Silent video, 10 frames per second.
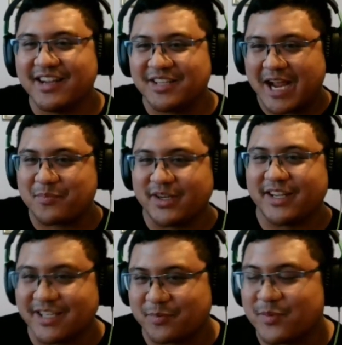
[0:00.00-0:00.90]

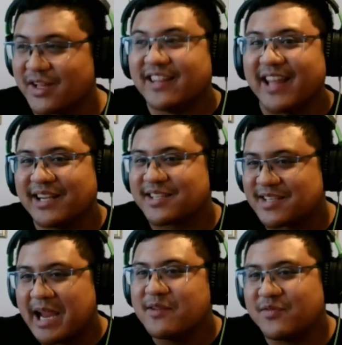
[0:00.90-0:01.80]
Japanese people in that
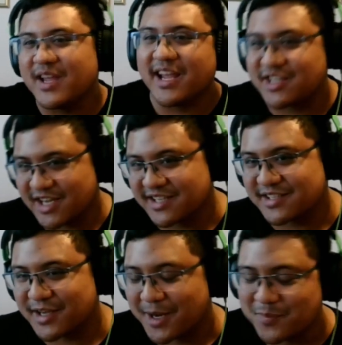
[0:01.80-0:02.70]
same VHS
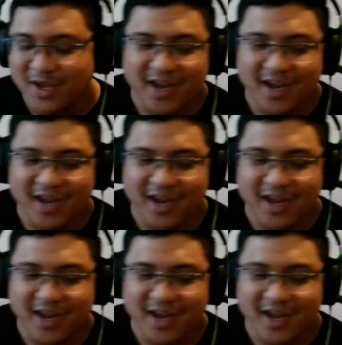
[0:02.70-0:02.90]
tape.